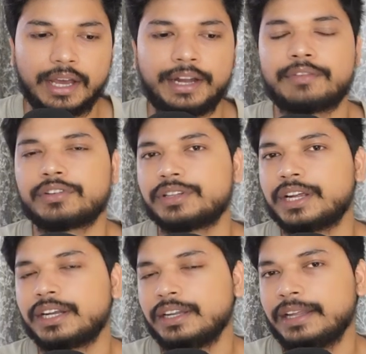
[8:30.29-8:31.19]
And after
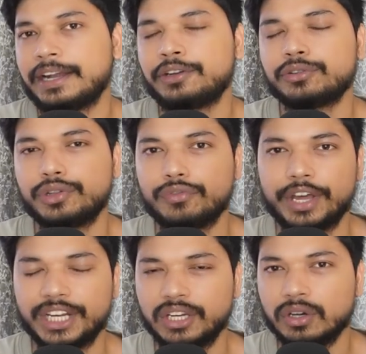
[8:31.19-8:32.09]
that, get into the
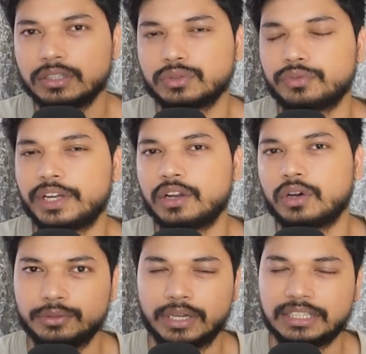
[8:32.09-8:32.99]
Verilog. So
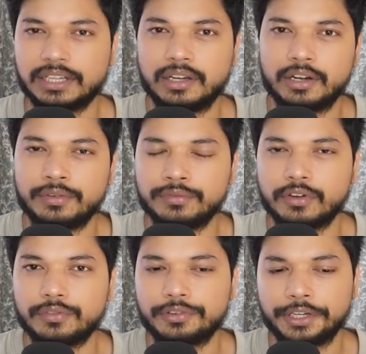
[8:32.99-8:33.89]
Verilog you guys can learn
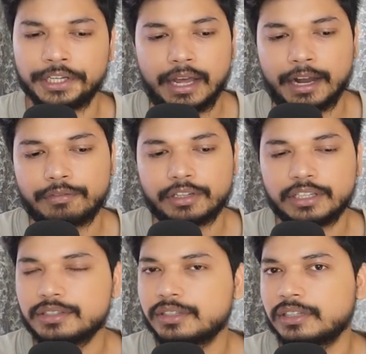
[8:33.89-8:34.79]
for free. And after
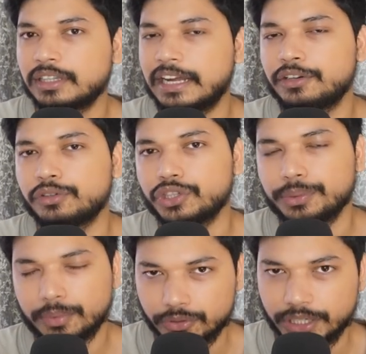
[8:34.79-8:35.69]
this, get into the
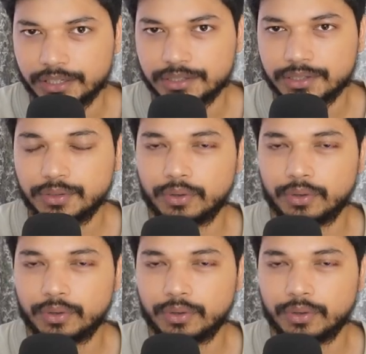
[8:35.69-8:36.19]
projects.